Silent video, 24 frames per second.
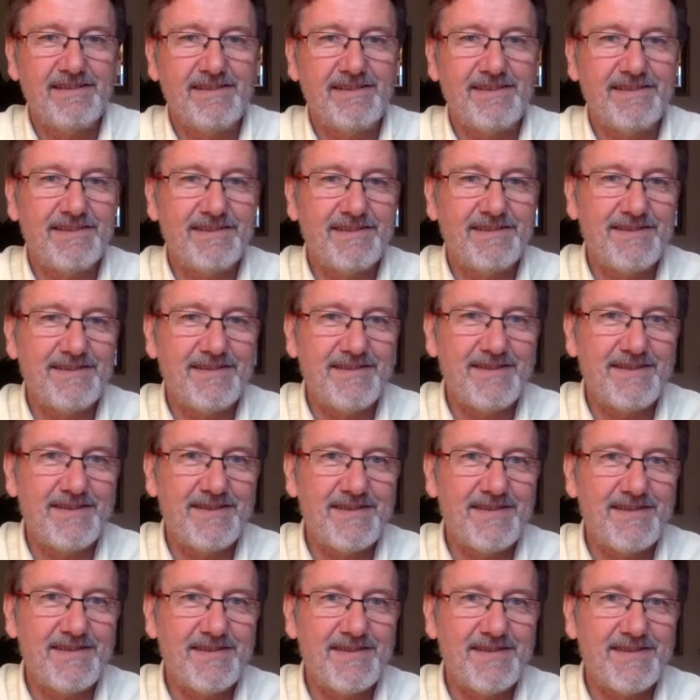Yeah,
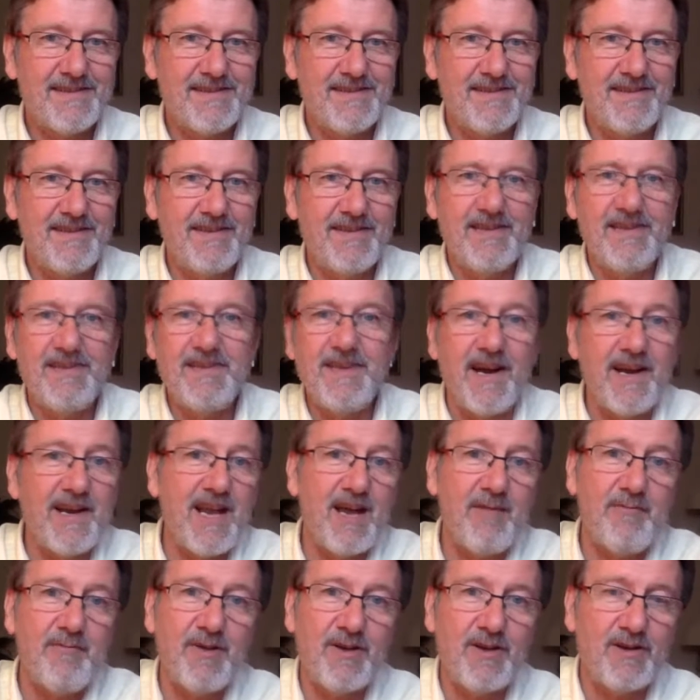it's the
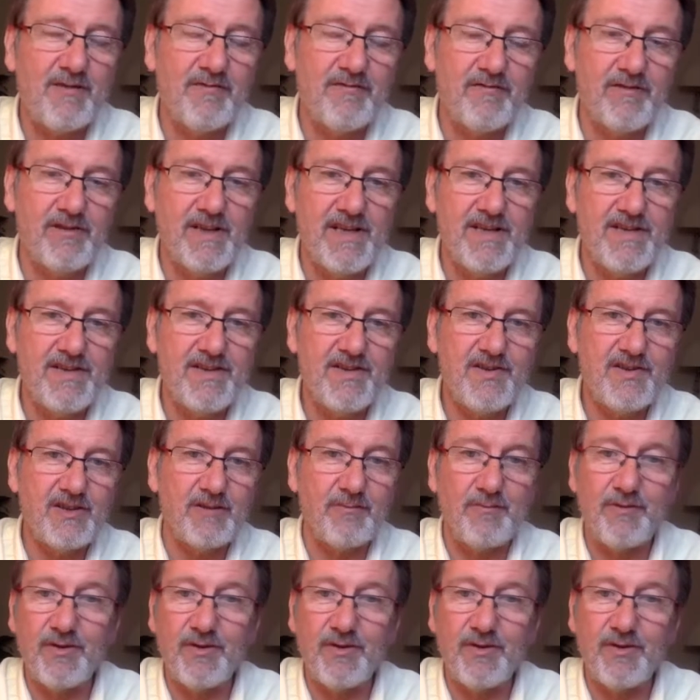dynamic of a relationship.